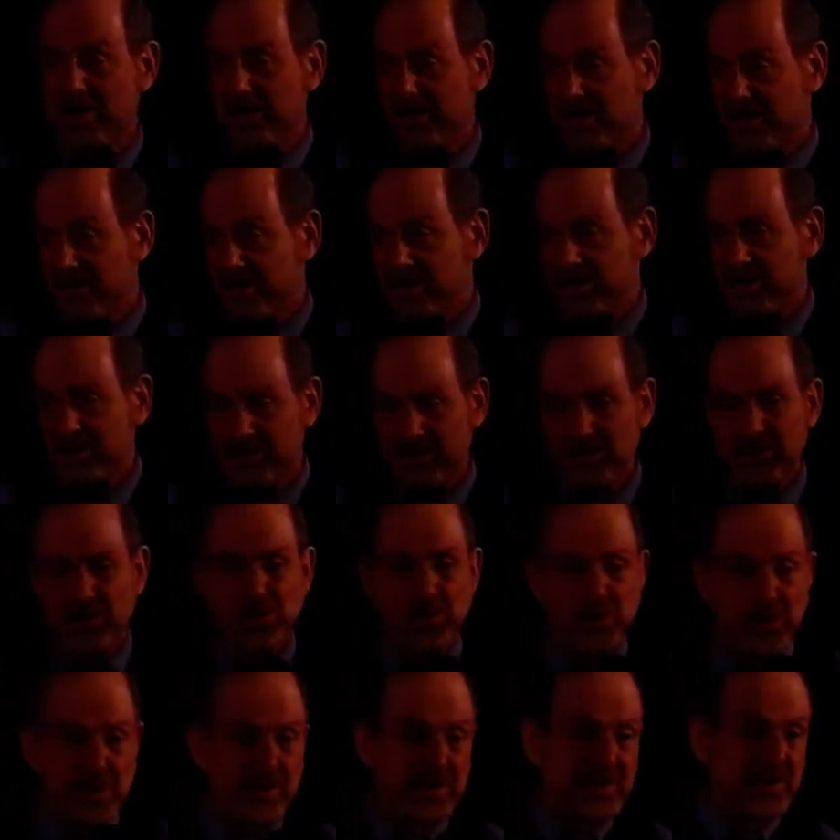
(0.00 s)

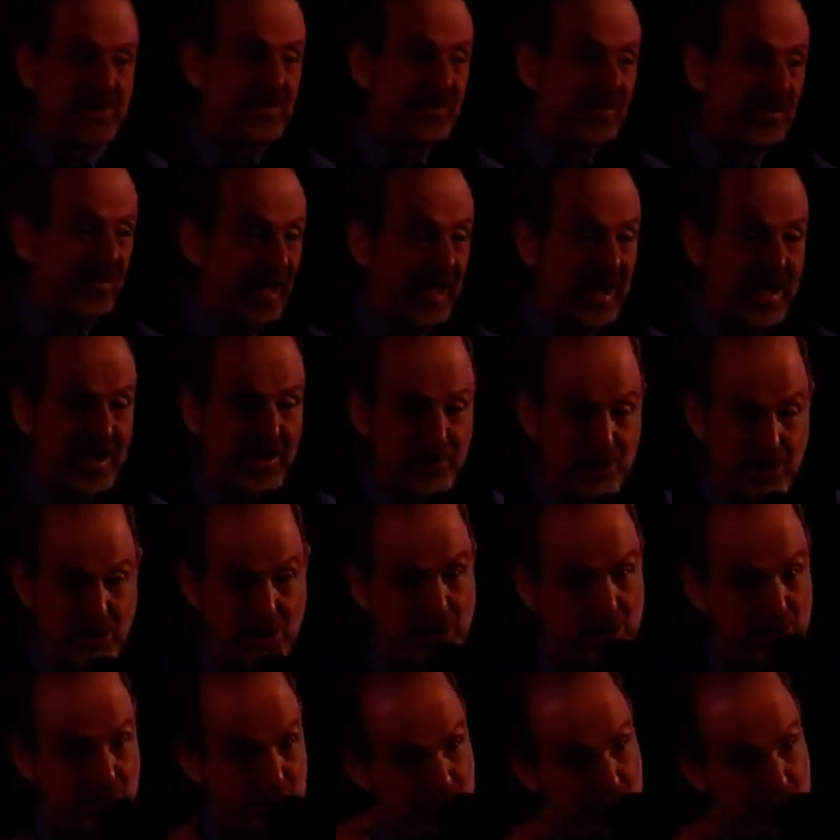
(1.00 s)
dear, without you?